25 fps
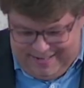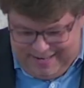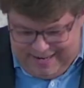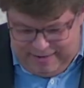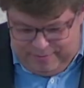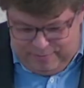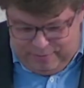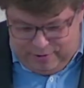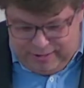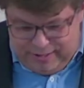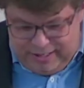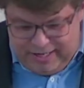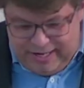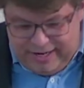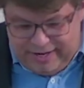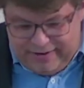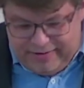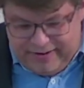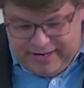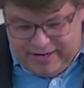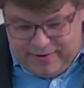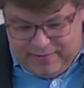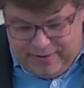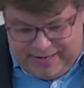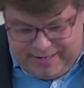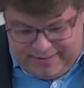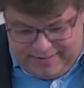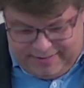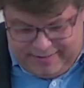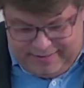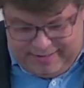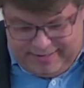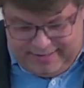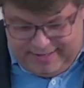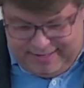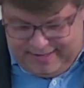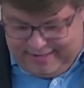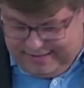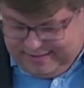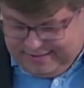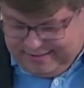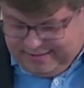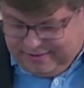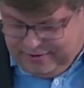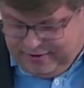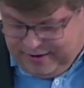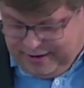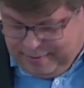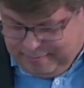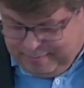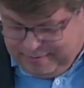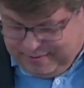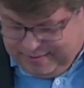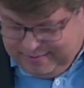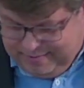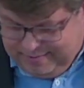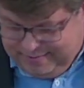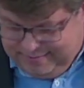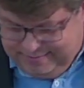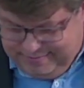And what did he request in his dream?